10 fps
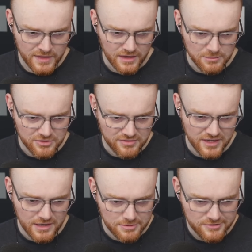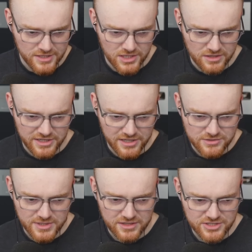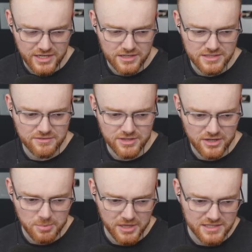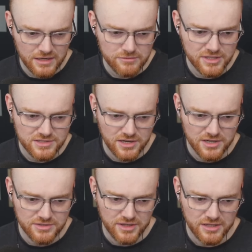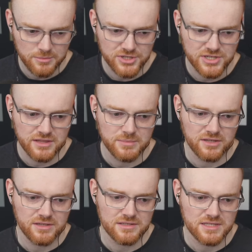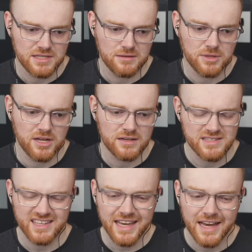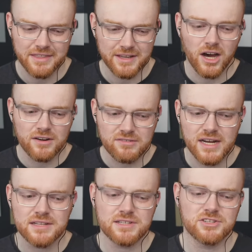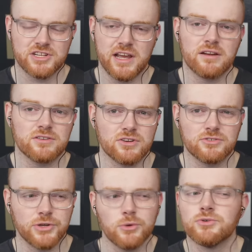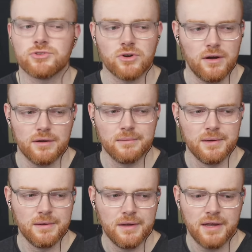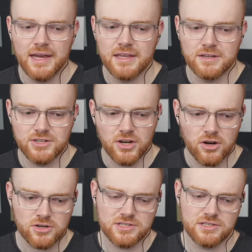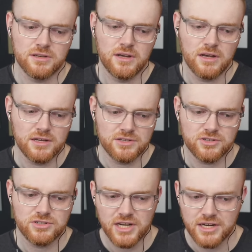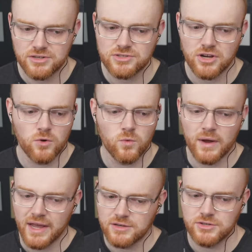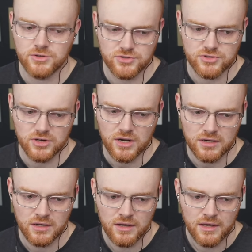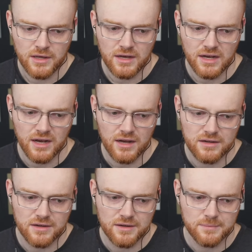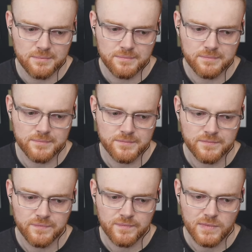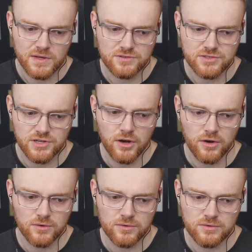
I prefer videos without shaders. Even though I play Java, it's hard to really appreciate the build and see the blocks. Yeah, the God rays and shaders are too strong. And the darks and shaders are way too strong. Um so